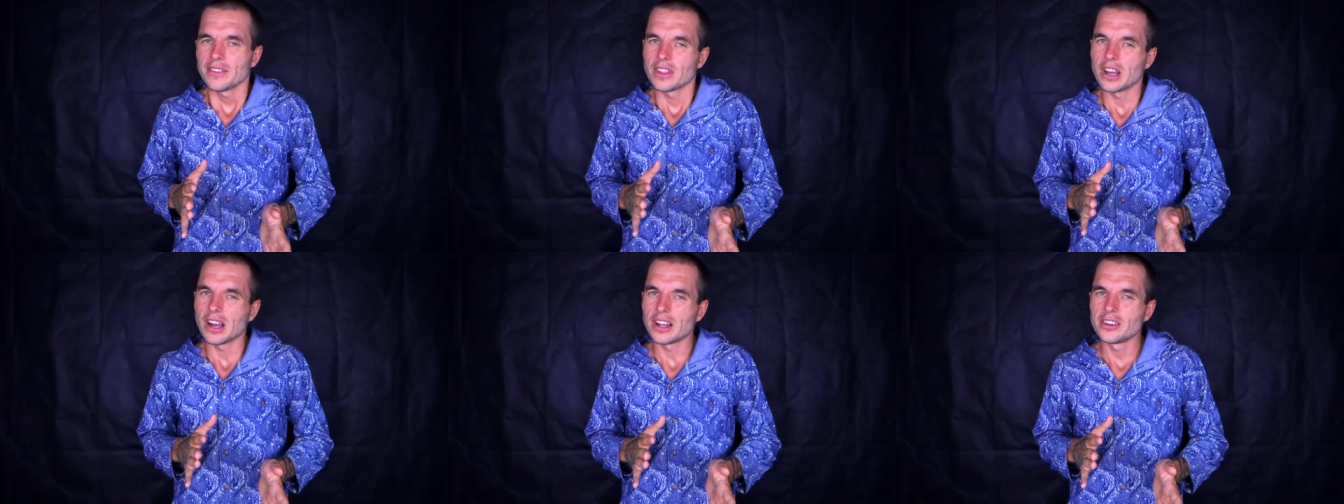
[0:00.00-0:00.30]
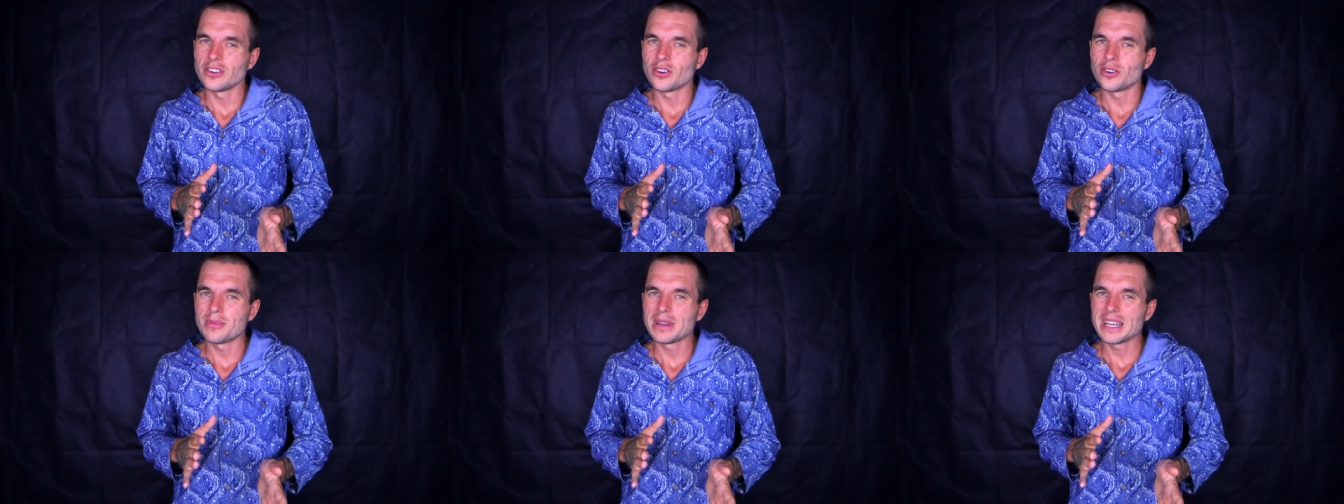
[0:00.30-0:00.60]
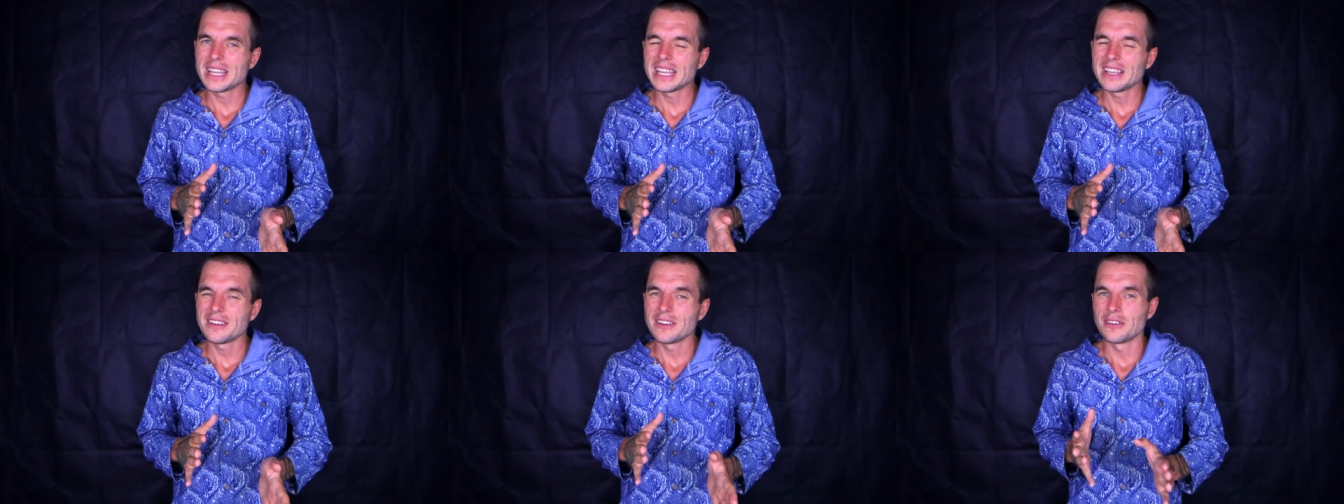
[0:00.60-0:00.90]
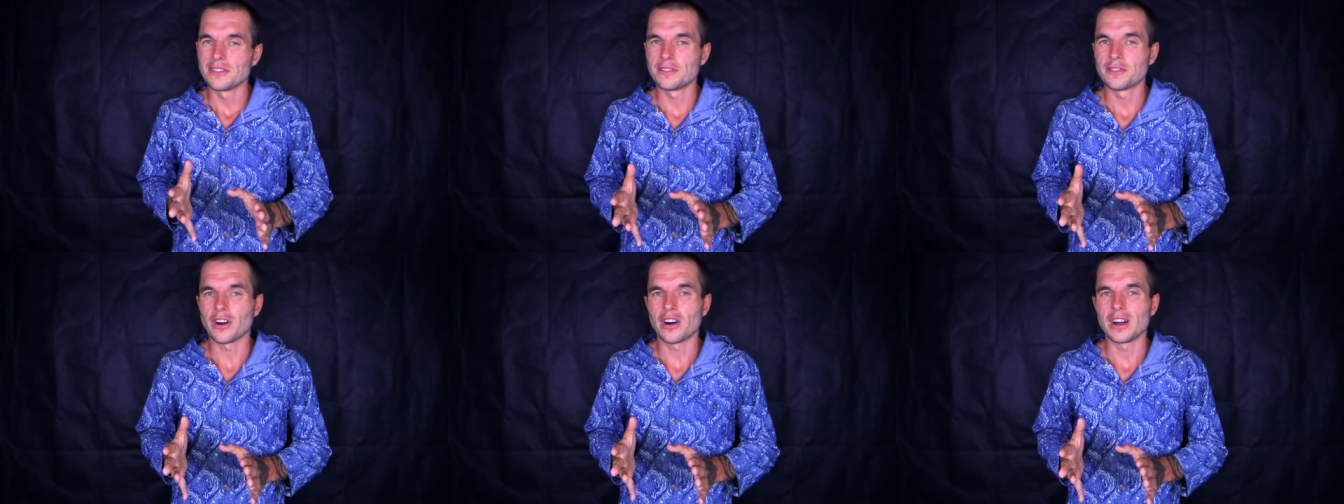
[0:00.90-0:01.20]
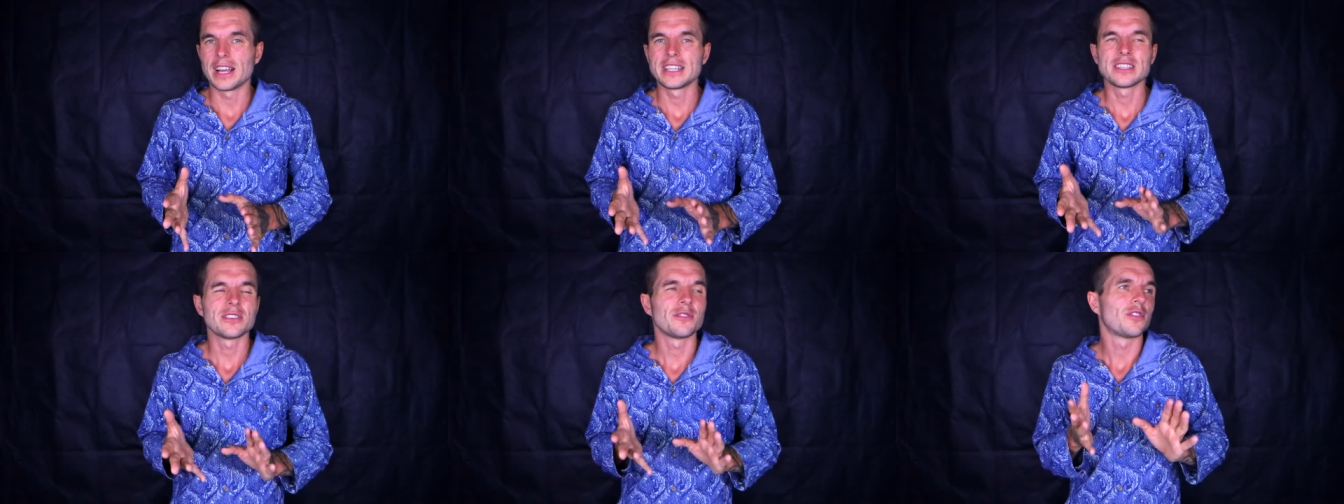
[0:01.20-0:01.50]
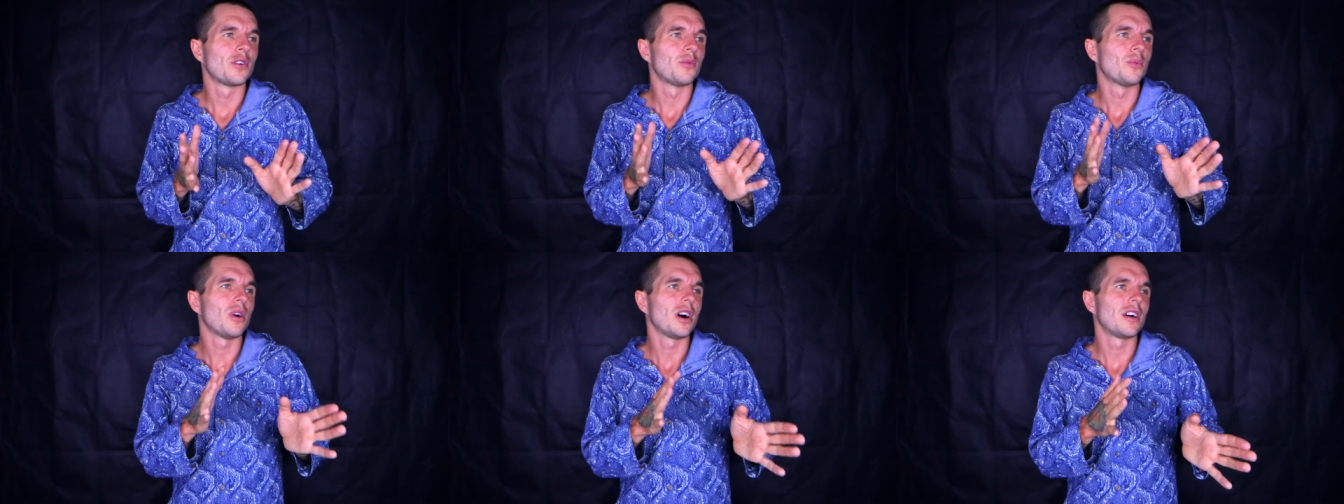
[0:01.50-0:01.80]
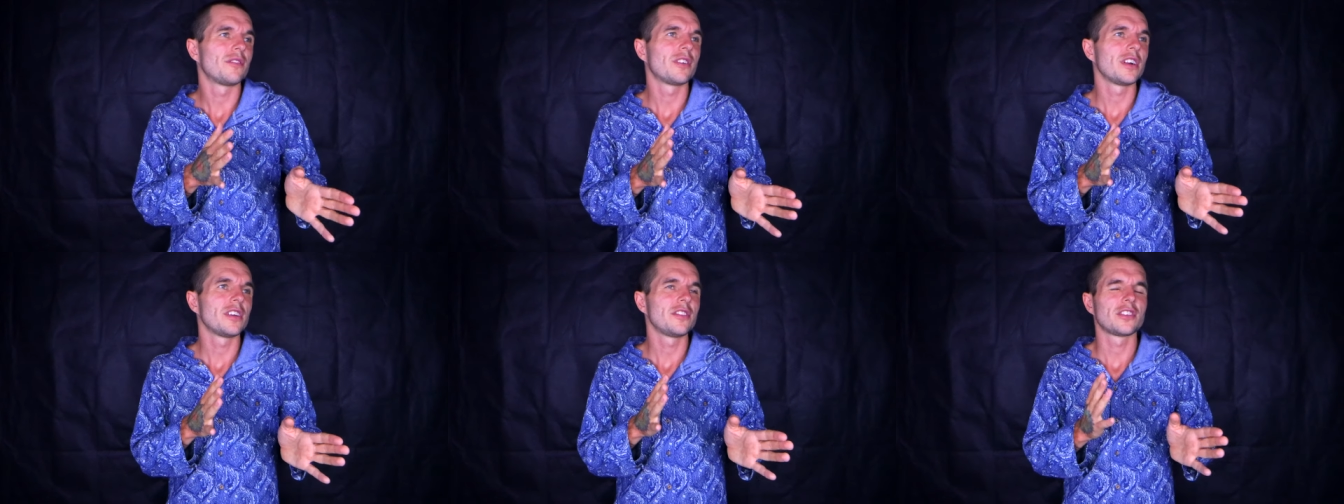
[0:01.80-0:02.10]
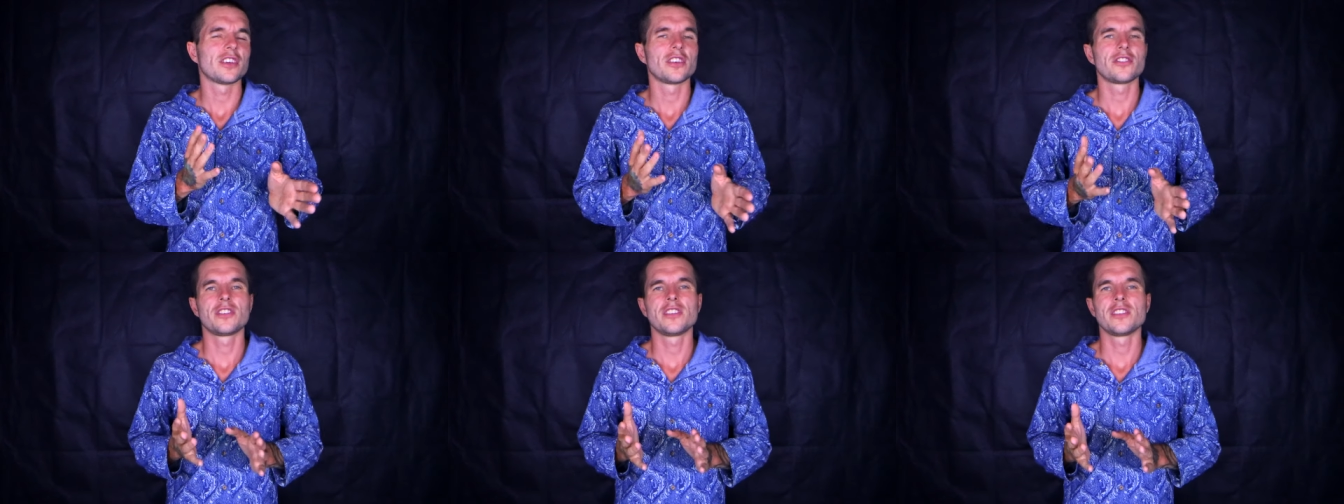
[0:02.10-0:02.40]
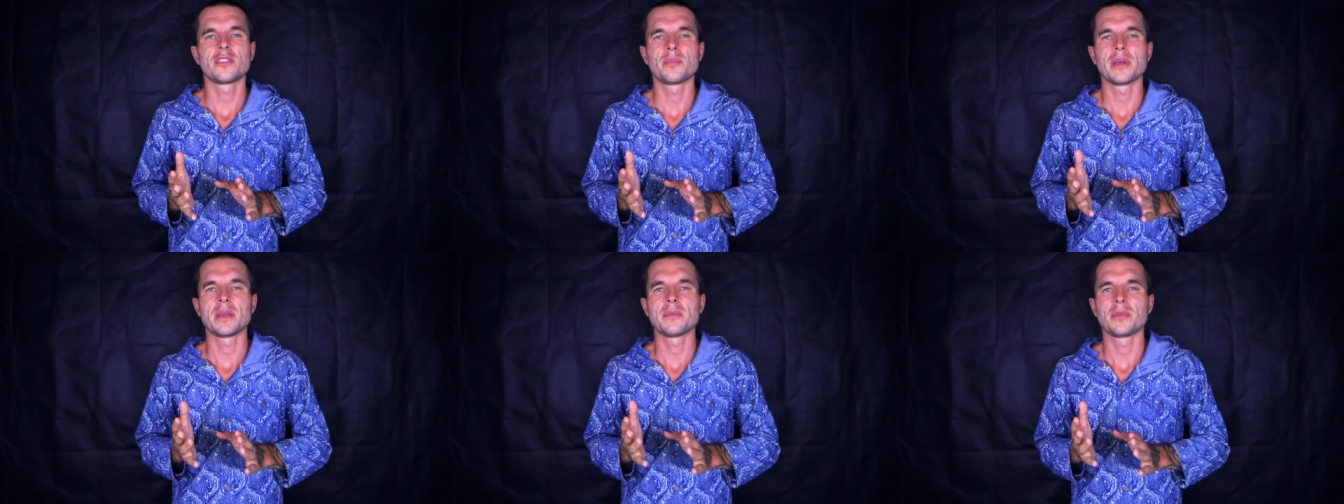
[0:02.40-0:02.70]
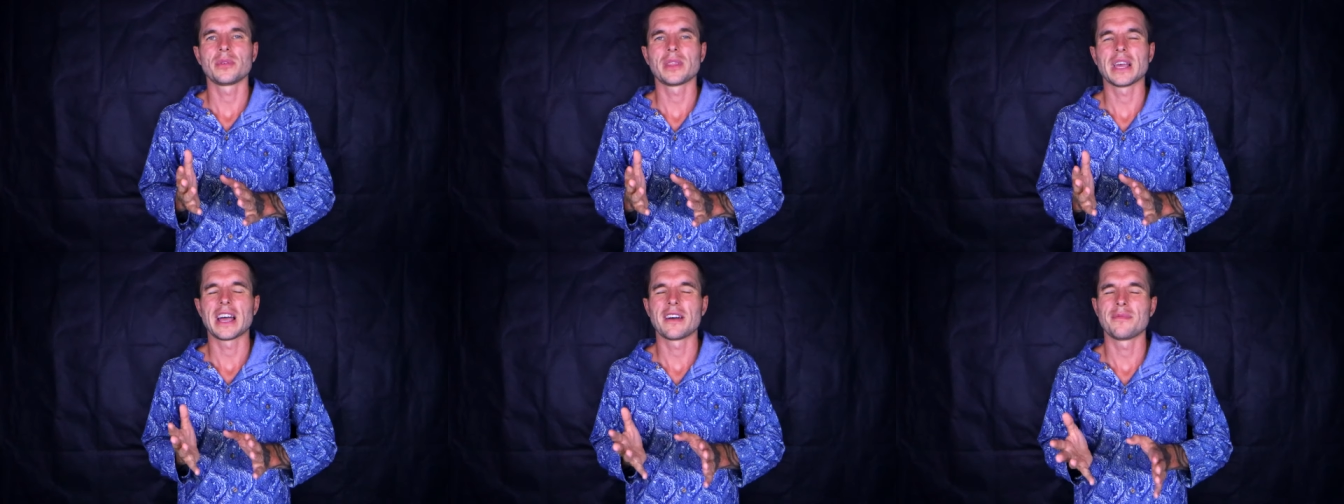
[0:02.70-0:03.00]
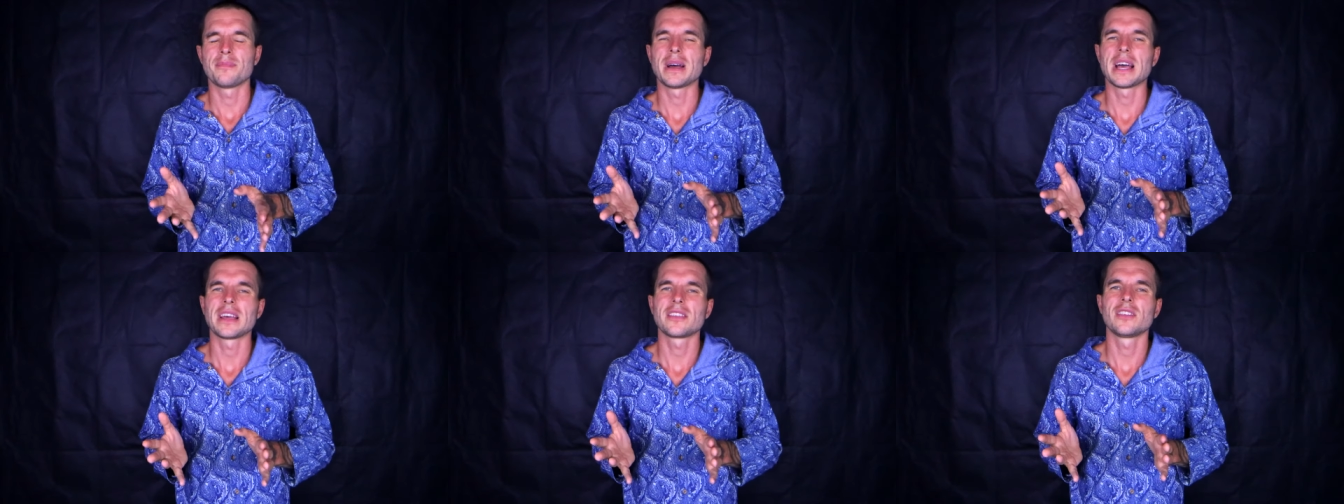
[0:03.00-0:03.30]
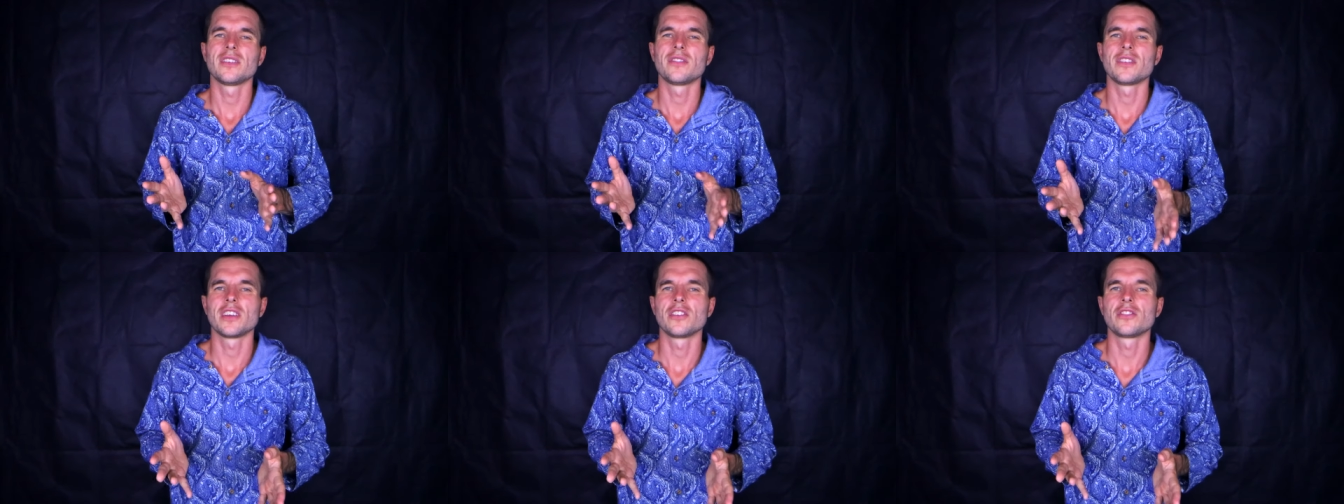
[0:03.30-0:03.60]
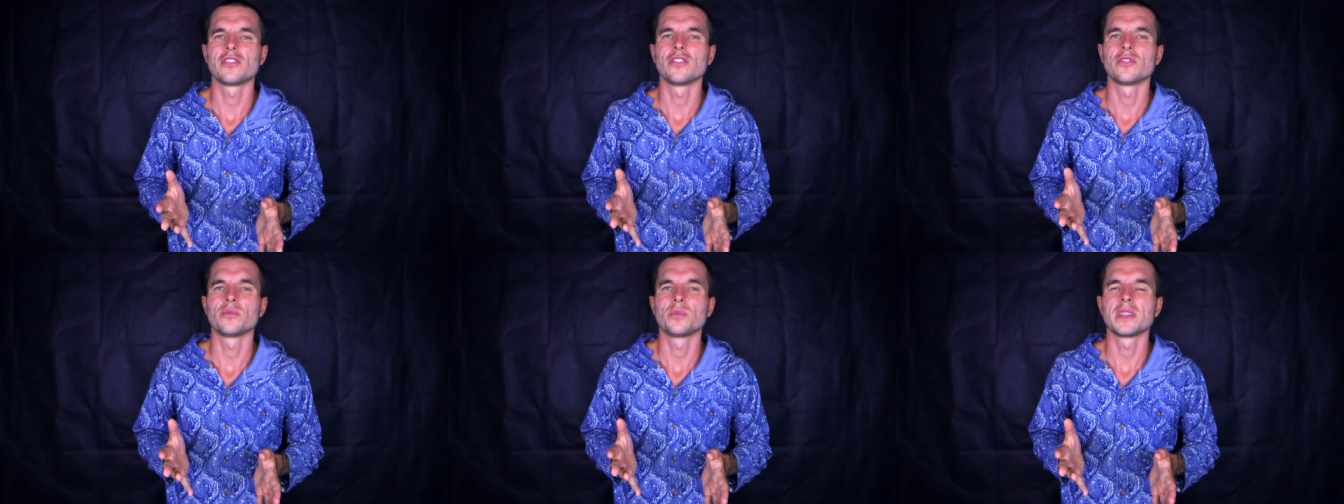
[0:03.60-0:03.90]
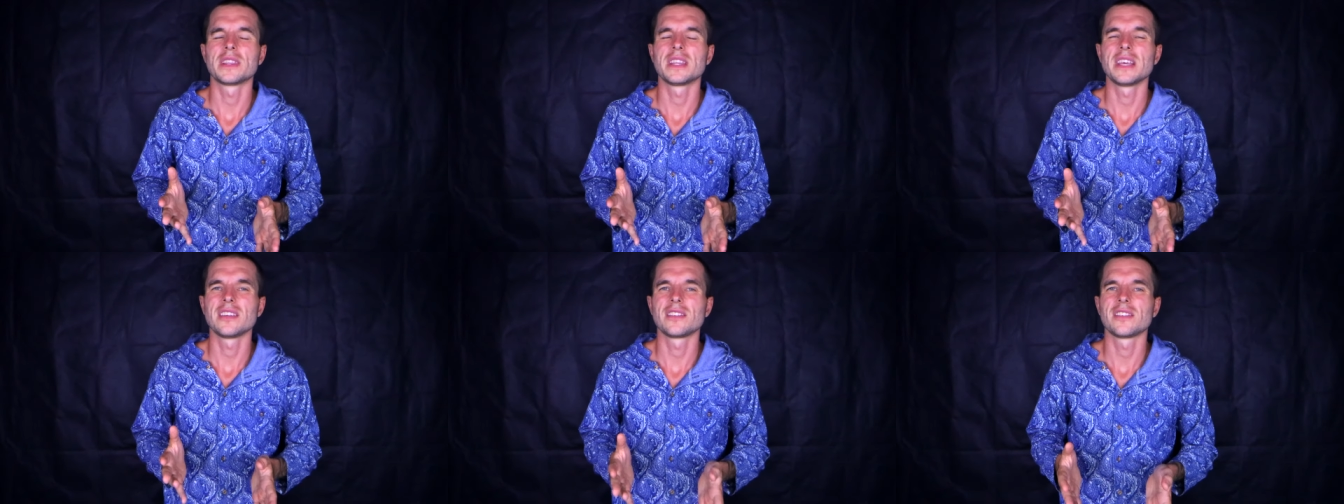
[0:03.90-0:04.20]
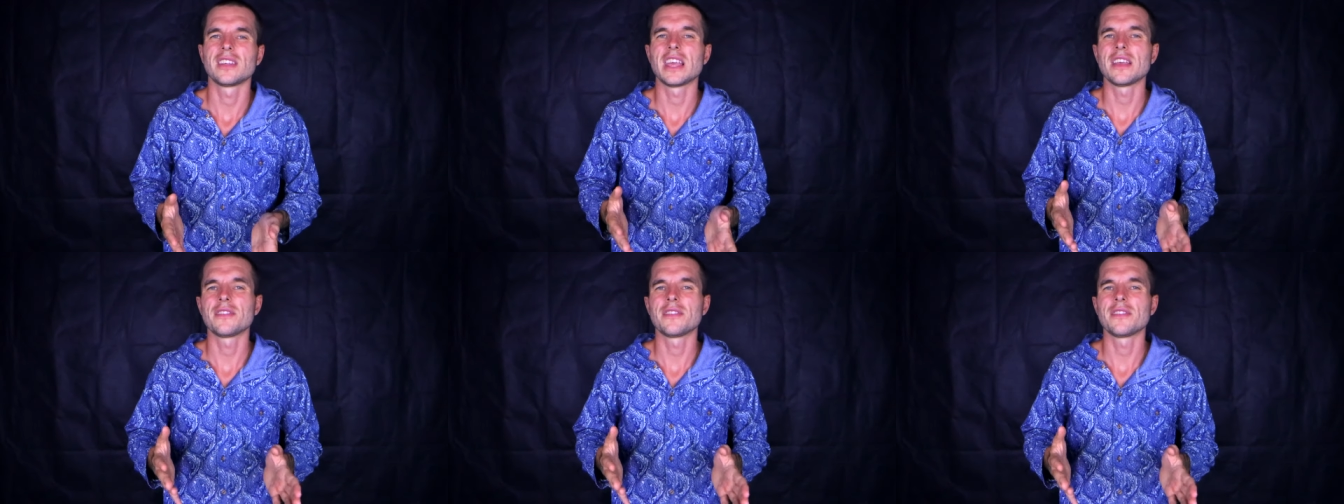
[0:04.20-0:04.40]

I normally find, and from what I've researched into people that have massive issues with this,